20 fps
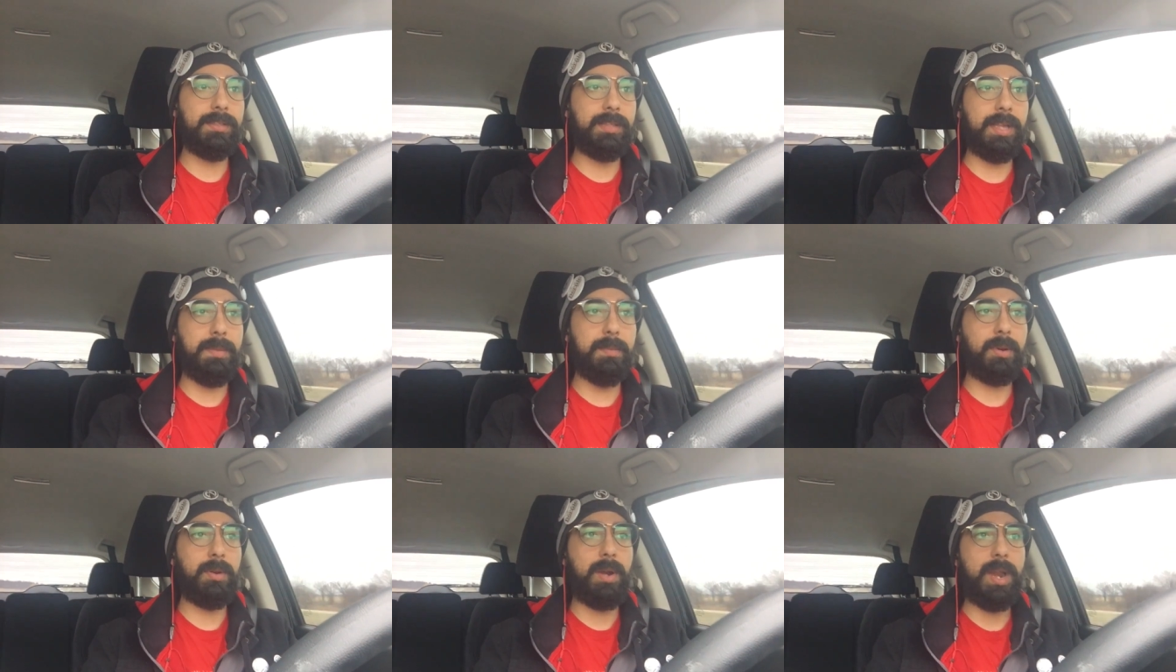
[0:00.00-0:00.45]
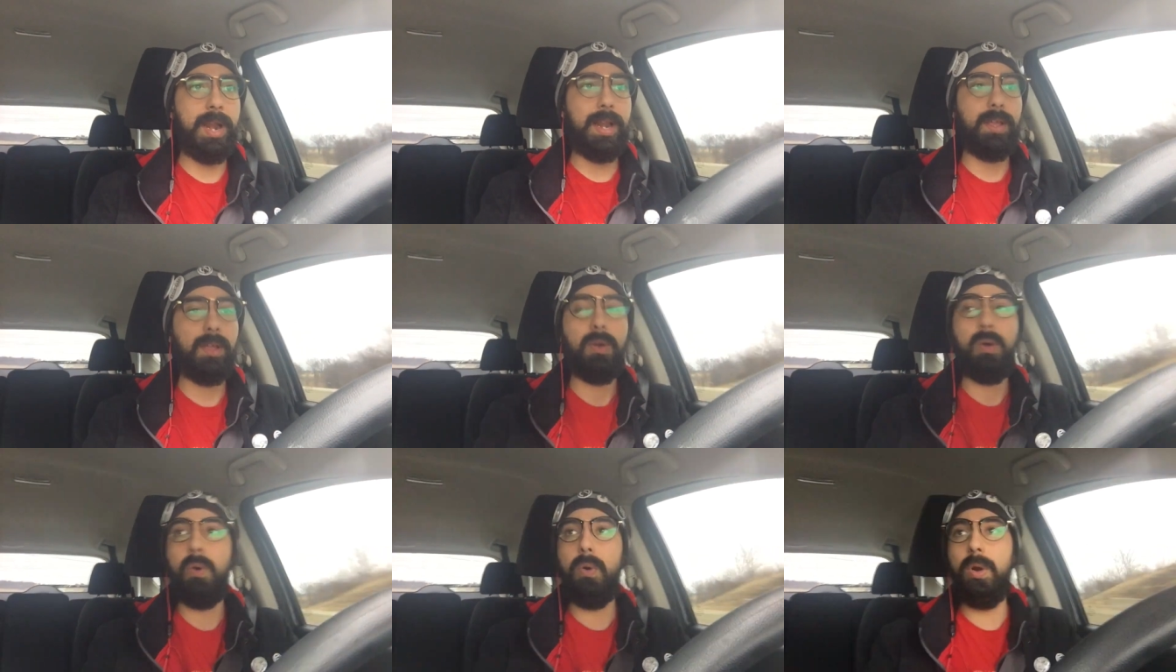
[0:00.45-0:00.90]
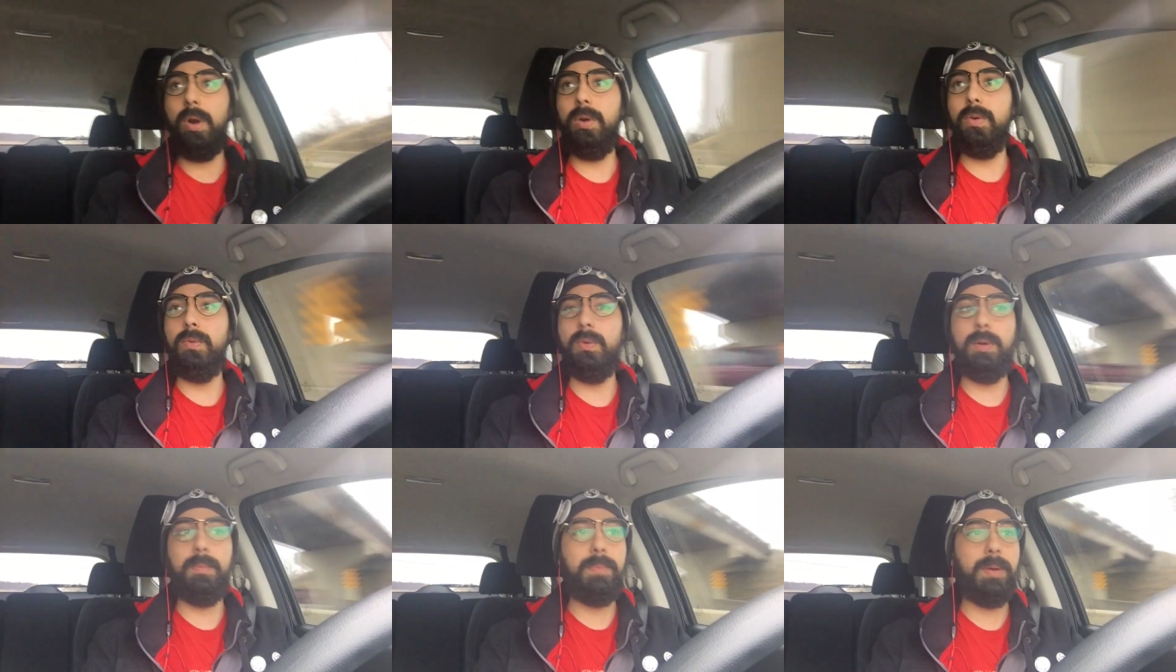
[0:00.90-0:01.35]
Democratic or
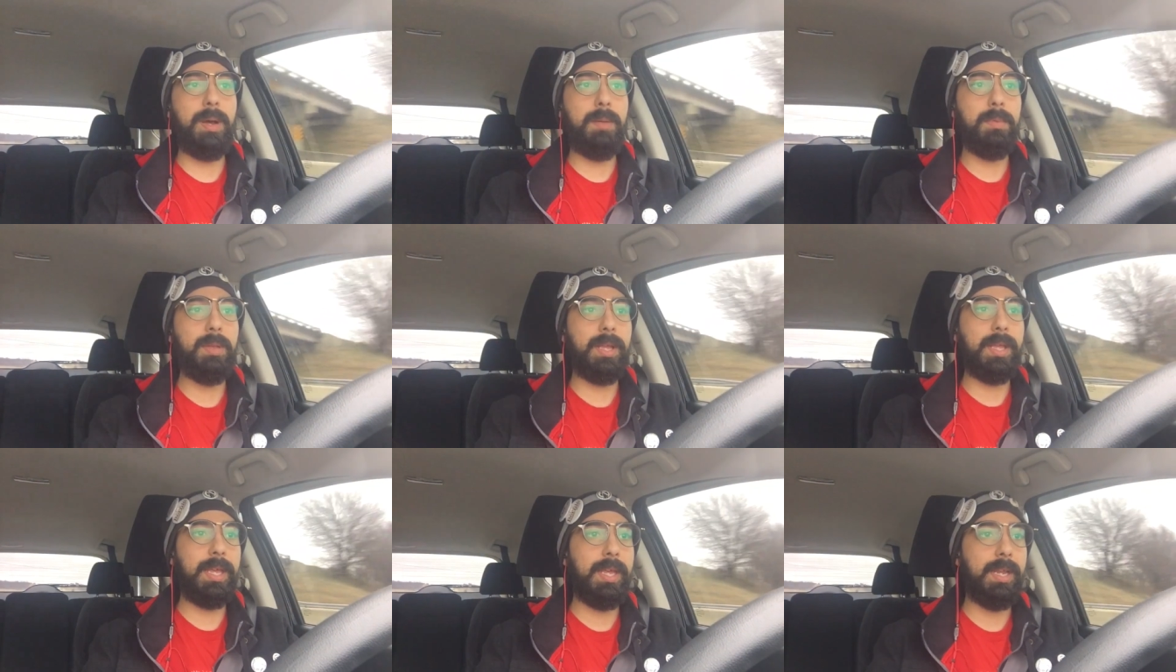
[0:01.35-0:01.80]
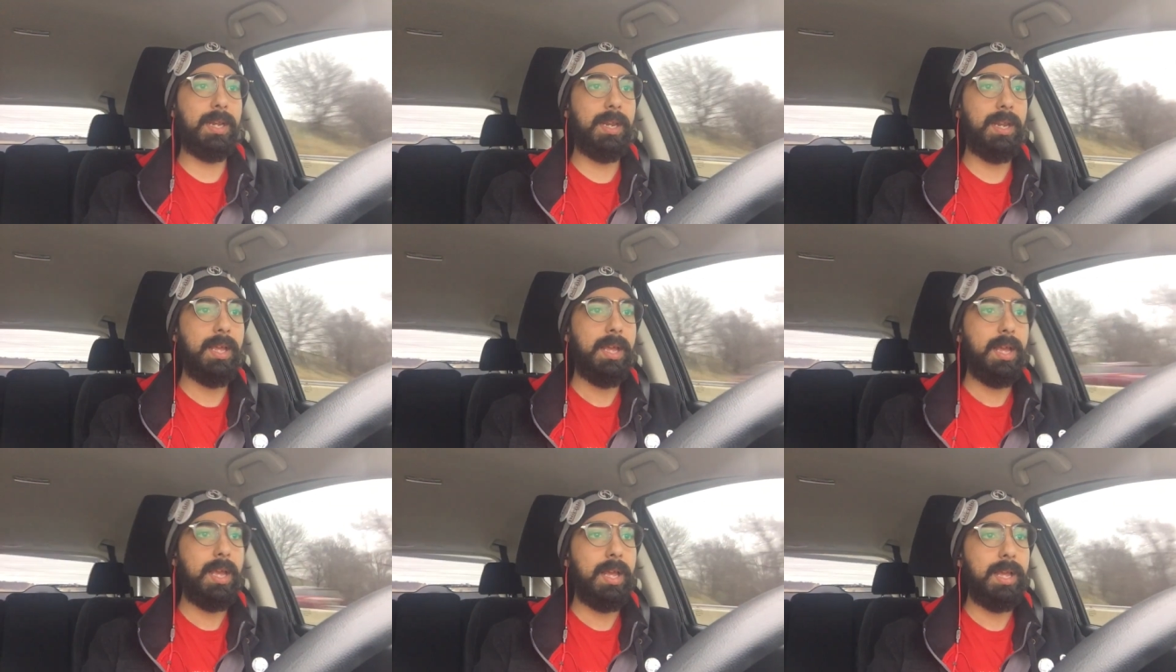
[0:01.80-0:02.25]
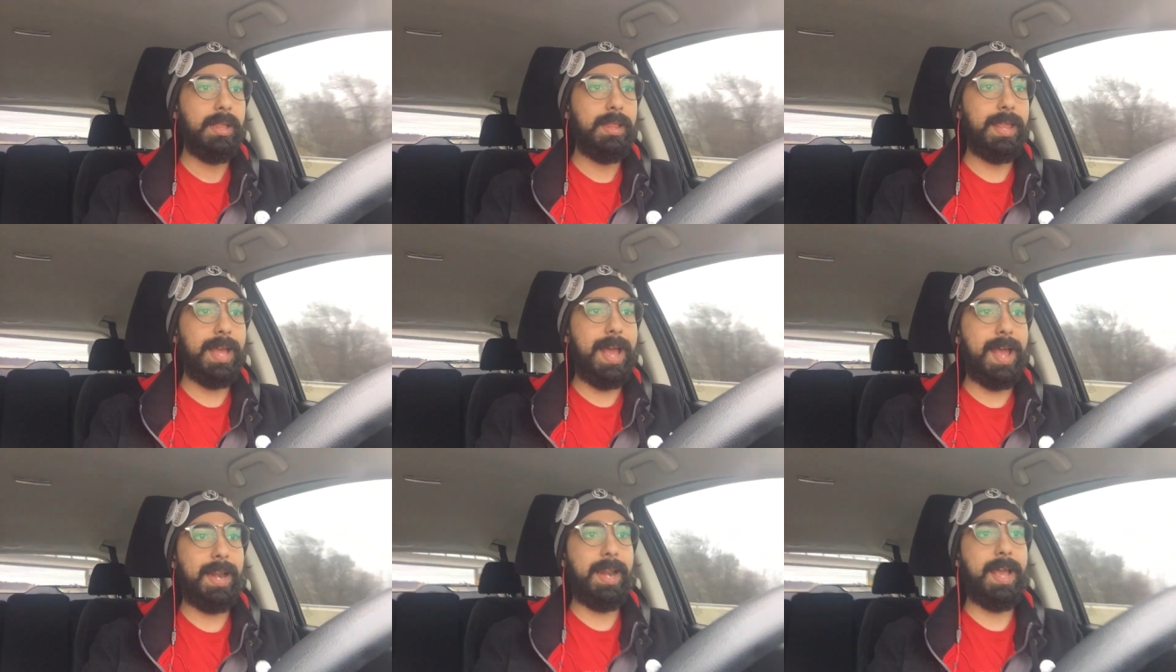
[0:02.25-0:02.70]
Republican,
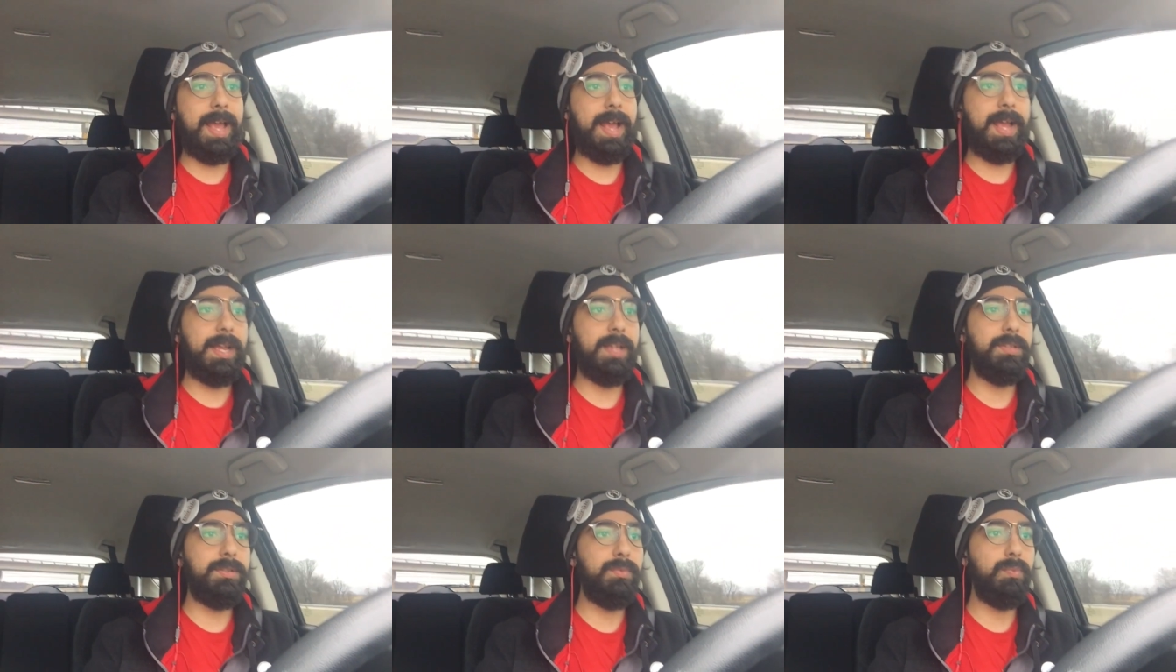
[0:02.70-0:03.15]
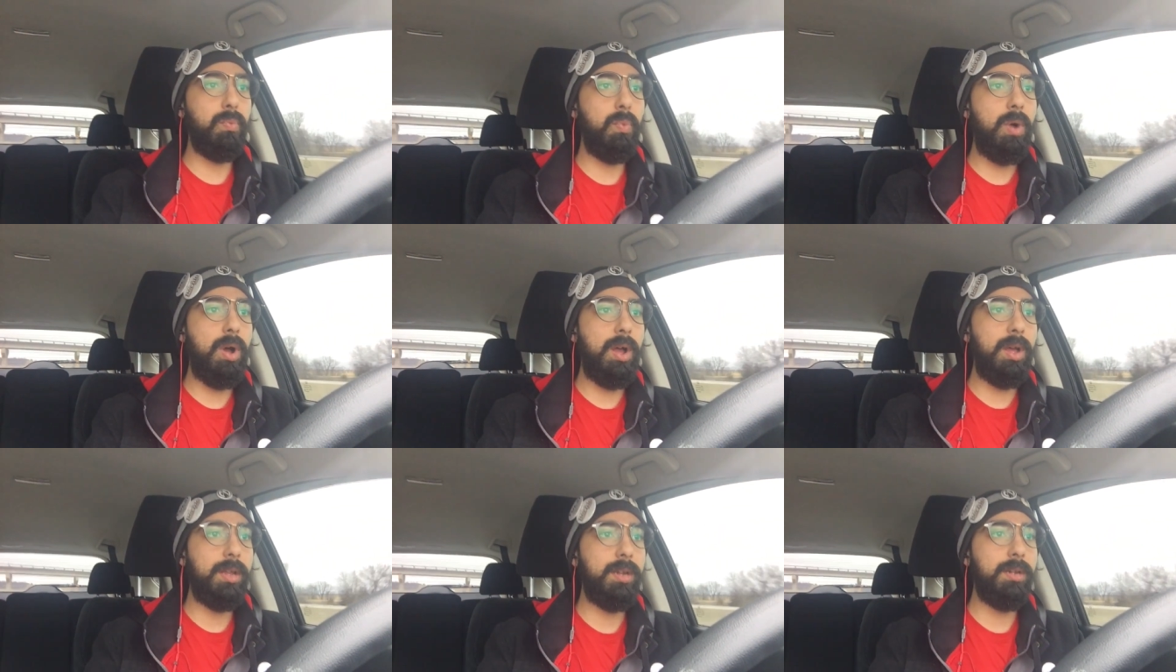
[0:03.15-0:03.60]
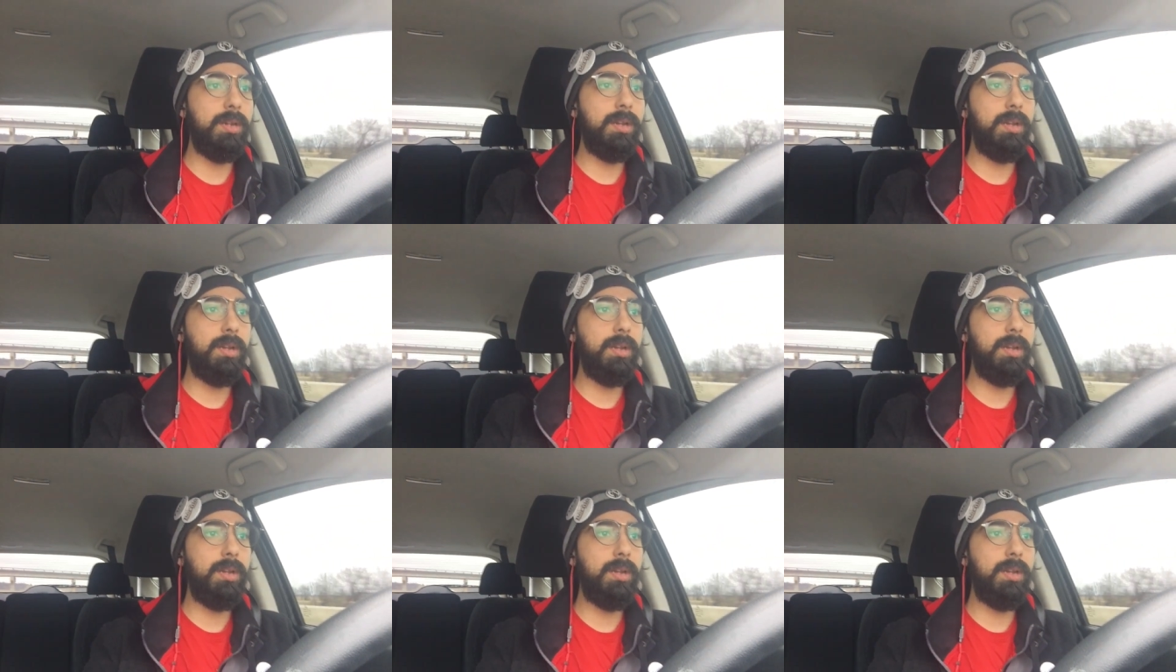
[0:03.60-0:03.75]
that has won